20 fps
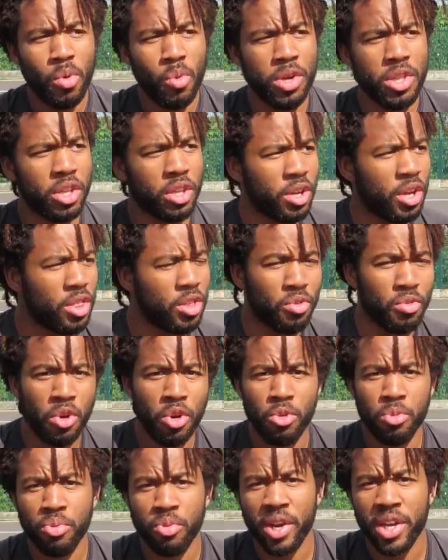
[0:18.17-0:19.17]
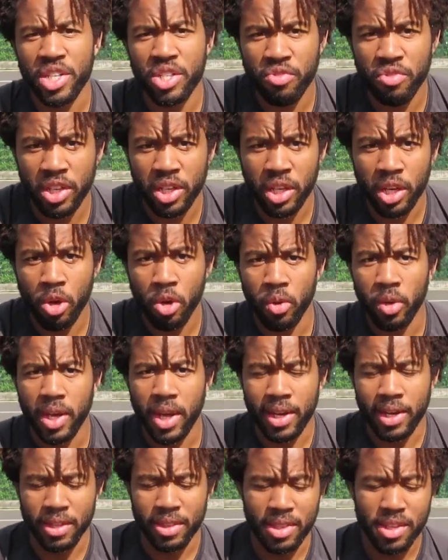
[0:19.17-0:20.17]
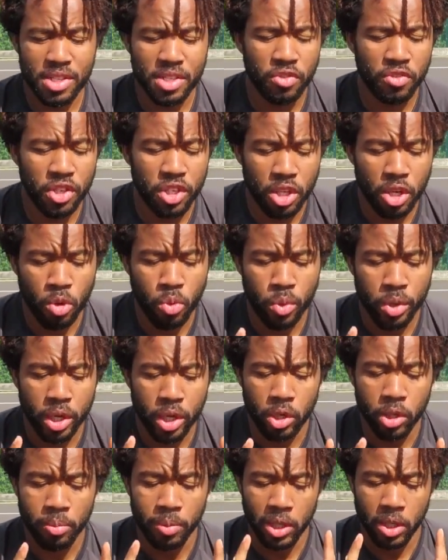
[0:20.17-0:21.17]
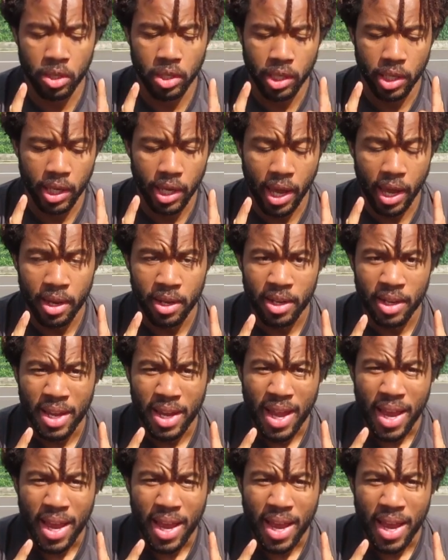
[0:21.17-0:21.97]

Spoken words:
with another rope rage video, and in this video we're going to be looking at